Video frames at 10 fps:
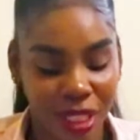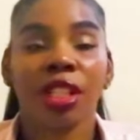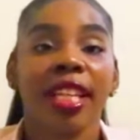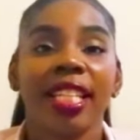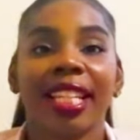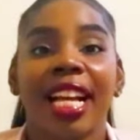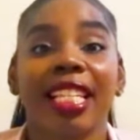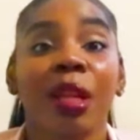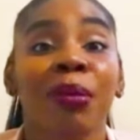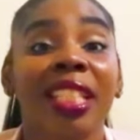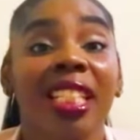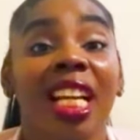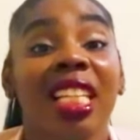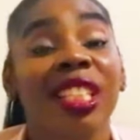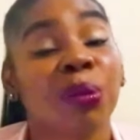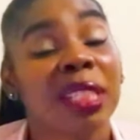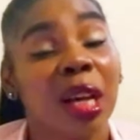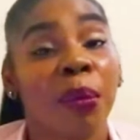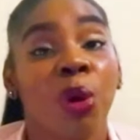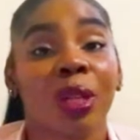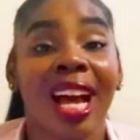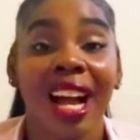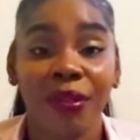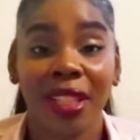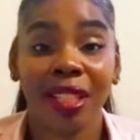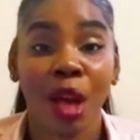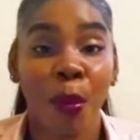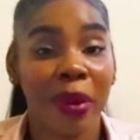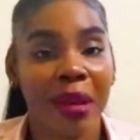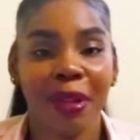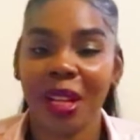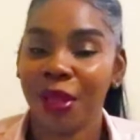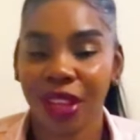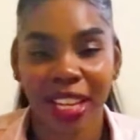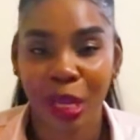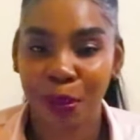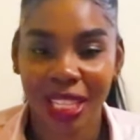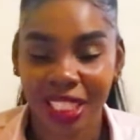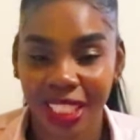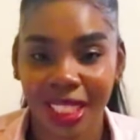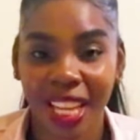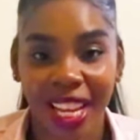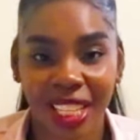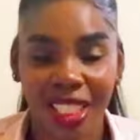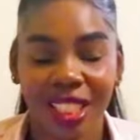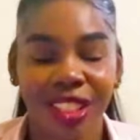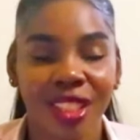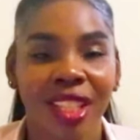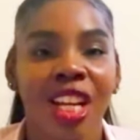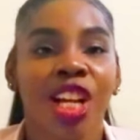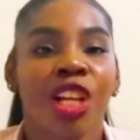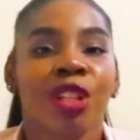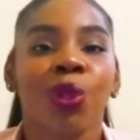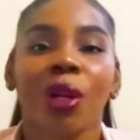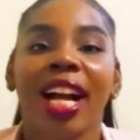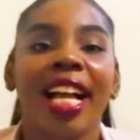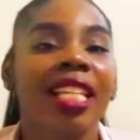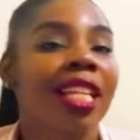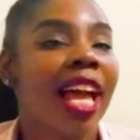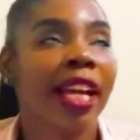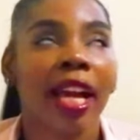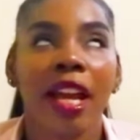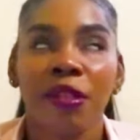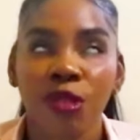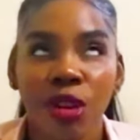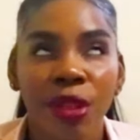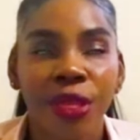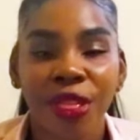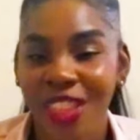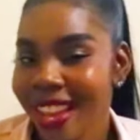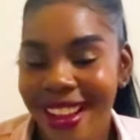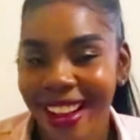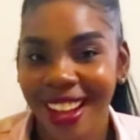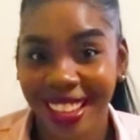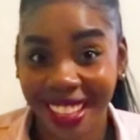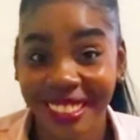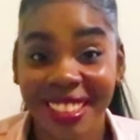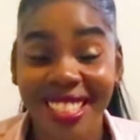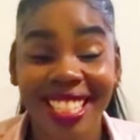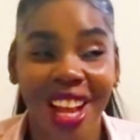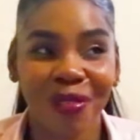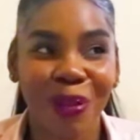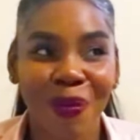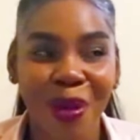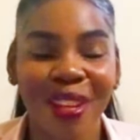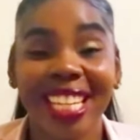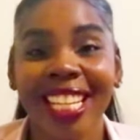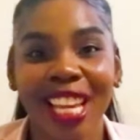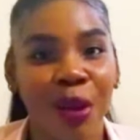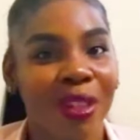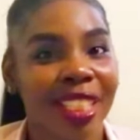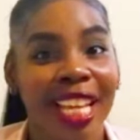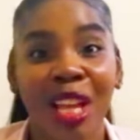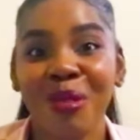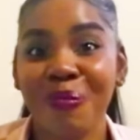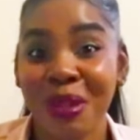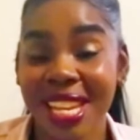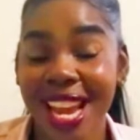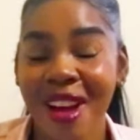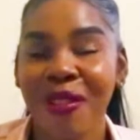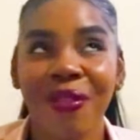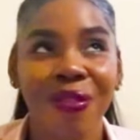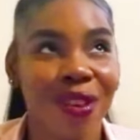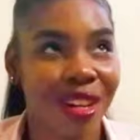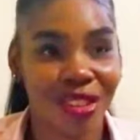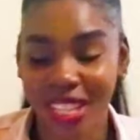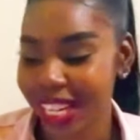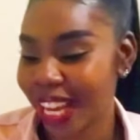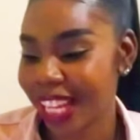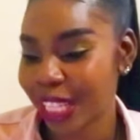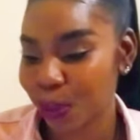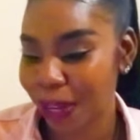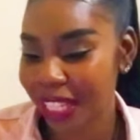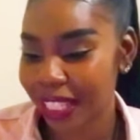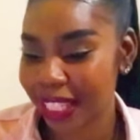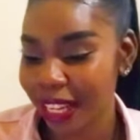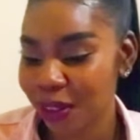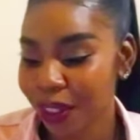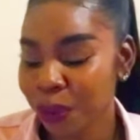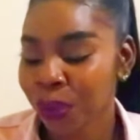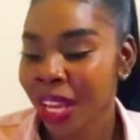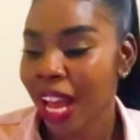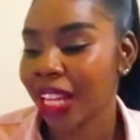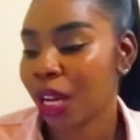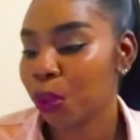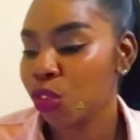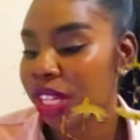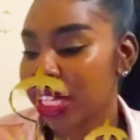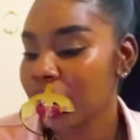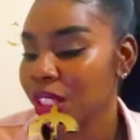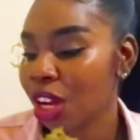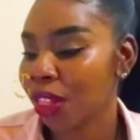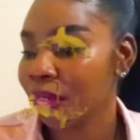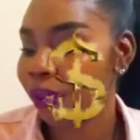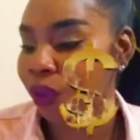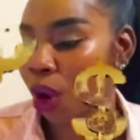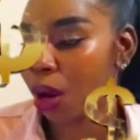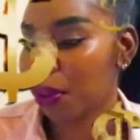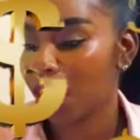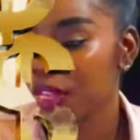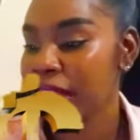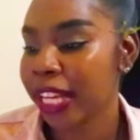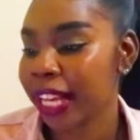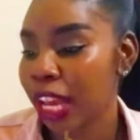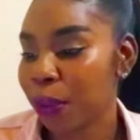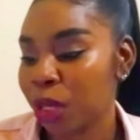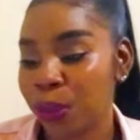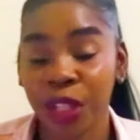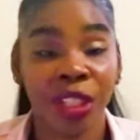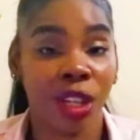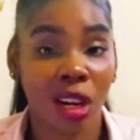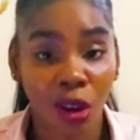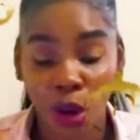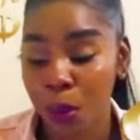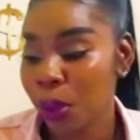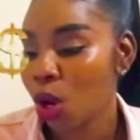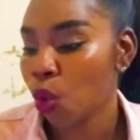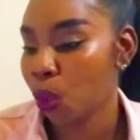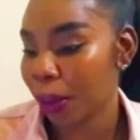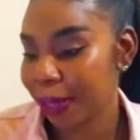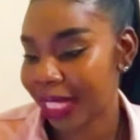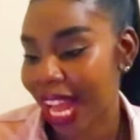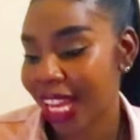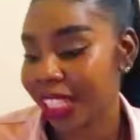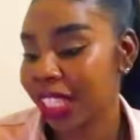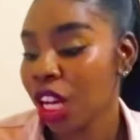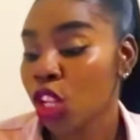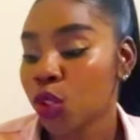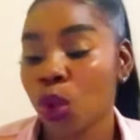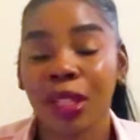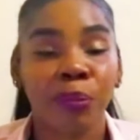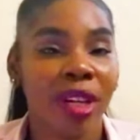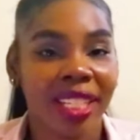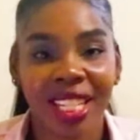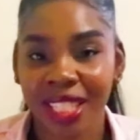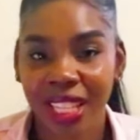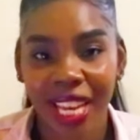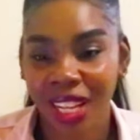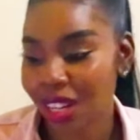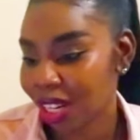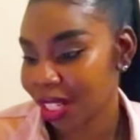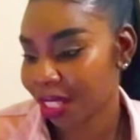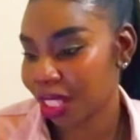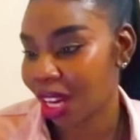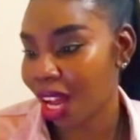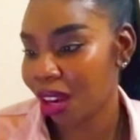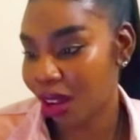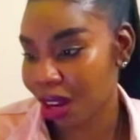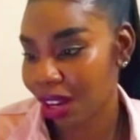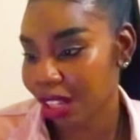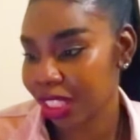So yes guys, let me tell you a little bit about having a baby in the Cayman Islands. So guys, like everything else, having a baby in Cayman can be very expensive, and I'm reading from the Cayman.com website. So pregnancy can cost a lot.